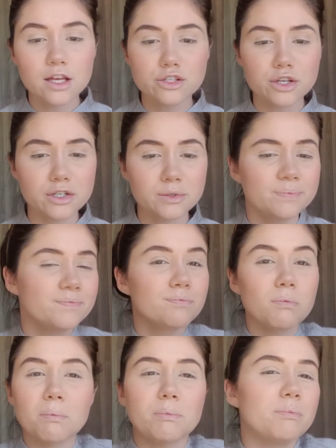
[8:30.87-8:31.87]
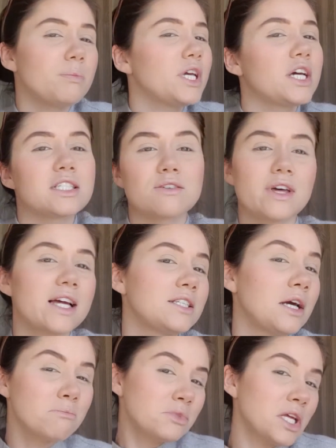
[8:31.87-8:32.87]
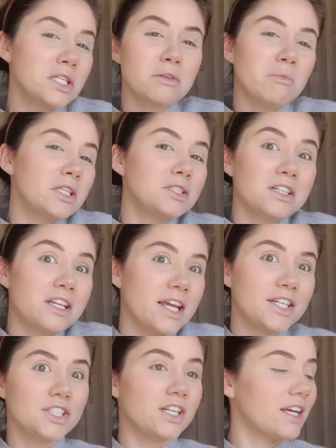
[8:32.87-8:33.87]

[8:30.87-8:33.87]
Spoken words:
So because of that dumb sentimental connection,